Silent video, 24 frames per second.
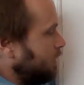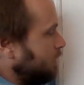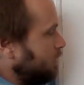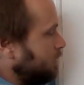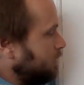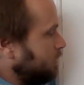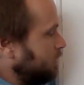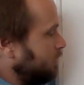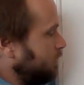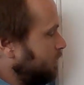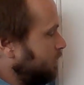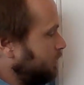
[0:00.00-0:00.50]

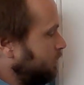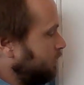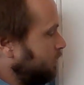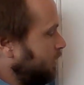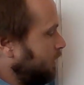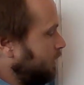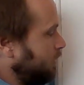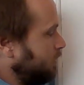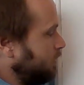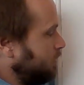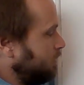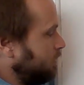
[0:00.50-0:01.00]
degree
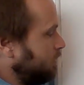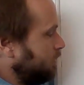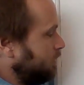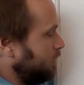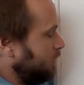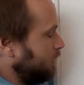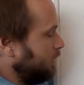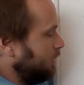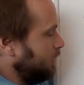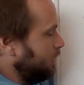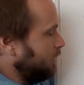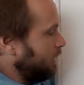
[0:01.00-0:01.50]
triangle.
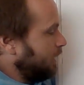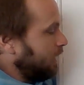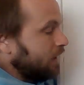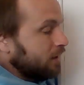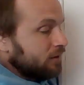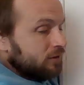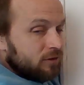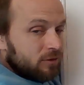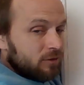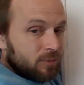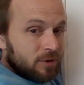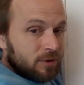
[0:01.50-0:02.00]
Okay, it
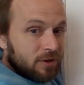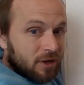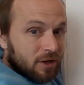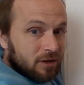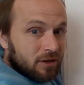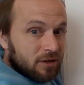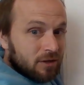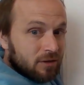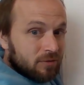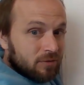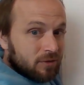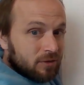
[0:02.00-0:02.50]
has to be
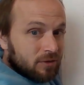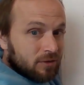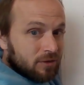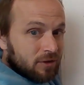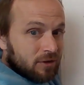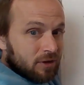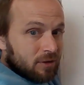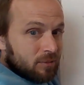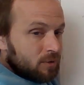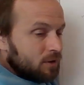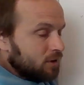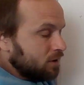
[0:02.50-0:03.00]
90 if you
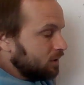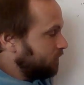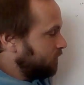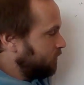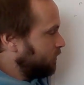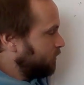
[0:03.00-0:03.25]
think about it.